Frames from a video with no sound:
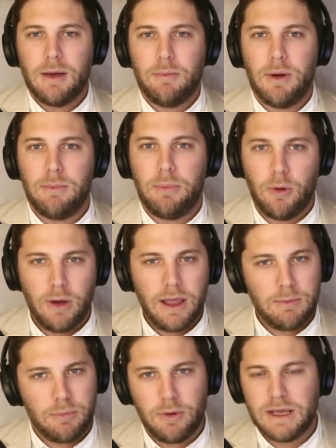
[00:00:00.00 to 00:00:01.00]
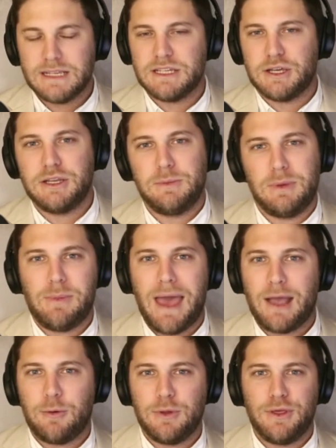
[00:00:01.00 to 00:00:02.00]
But boy, is it good to be
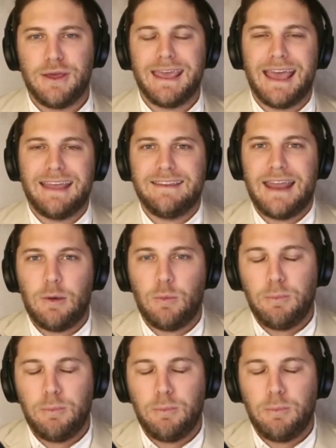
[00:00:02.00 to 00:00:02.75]
back with you again today.